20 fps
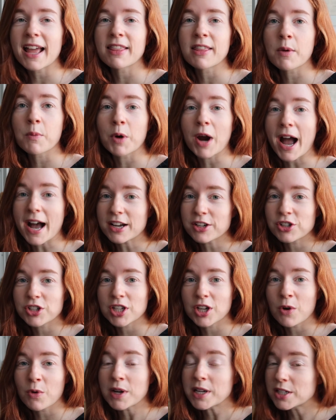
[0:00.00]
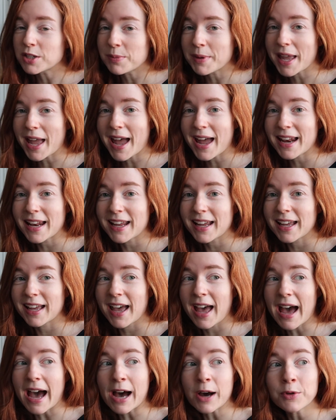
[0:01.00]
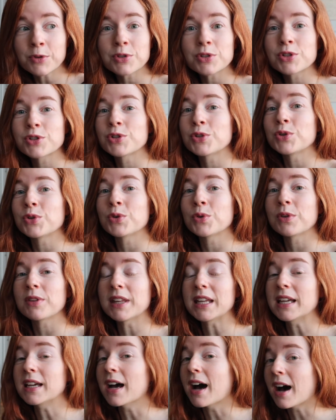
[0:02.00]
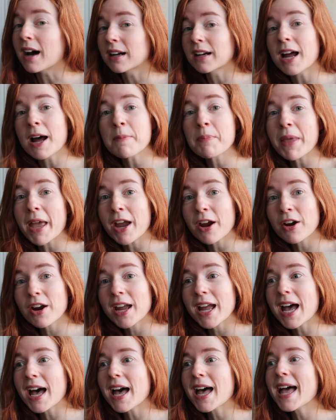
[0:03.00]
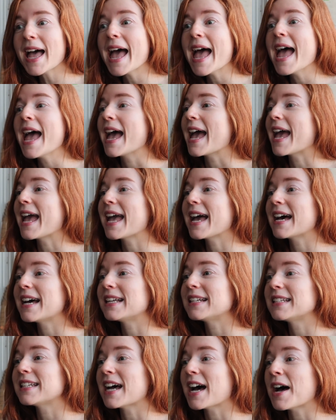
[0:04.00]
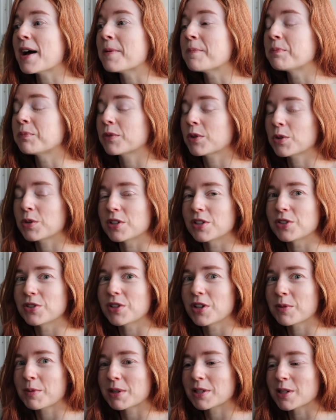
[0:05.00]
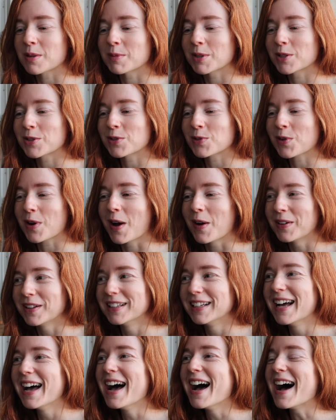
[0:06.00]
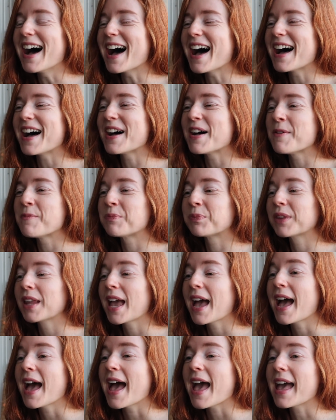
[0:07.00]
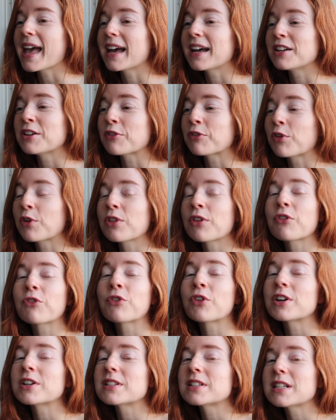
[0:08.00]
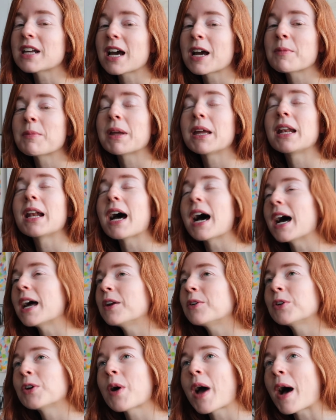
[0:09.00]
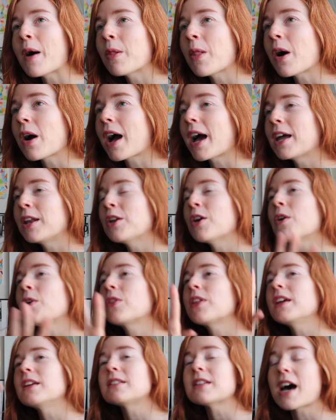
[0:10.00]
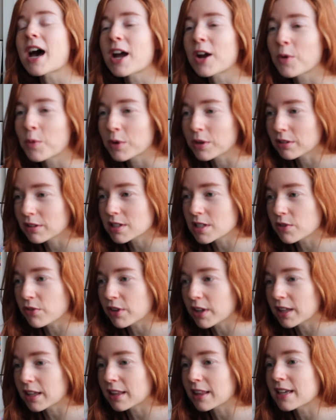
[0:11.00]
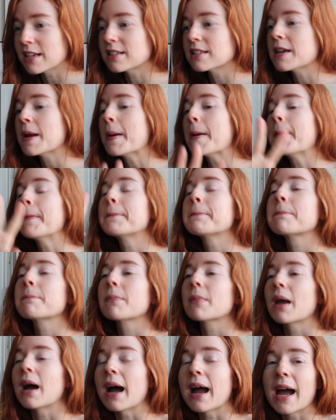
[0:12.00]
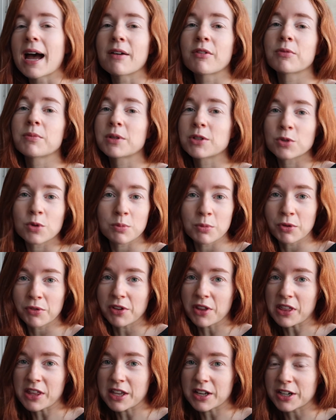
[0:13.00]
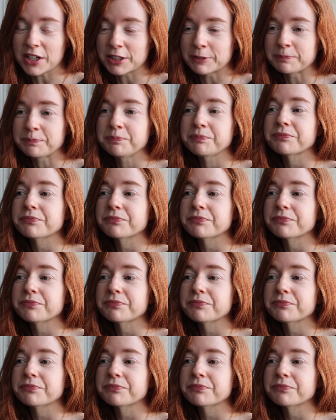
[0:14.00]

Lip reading: And then we're actually going to be heading out to the gangnam area. And, oh, did you hear my stomach just growl? And for the first time in I don't know how long, I know the entire world is feeling this, I haven't been to a movie theater.